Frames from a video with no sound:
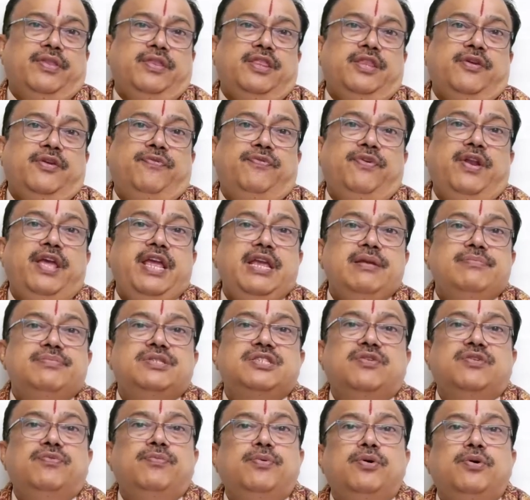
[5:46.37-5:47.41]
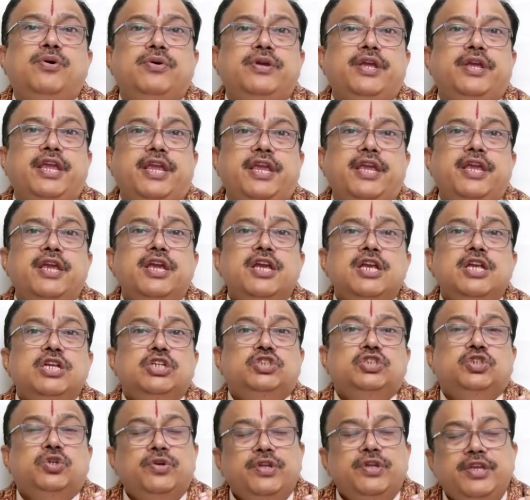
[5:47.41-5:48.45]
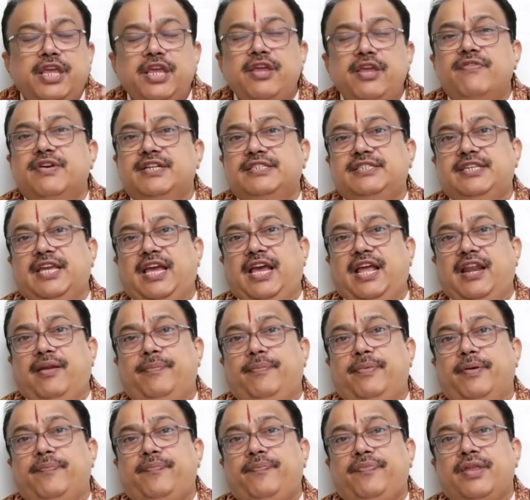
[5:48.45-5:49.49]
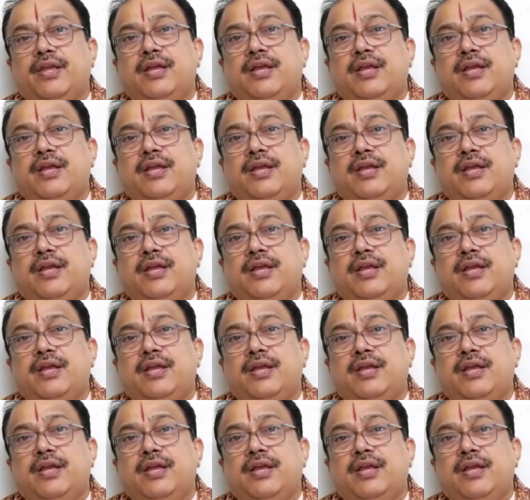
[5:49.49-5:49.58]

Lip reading: The flames of bhogi should give us help.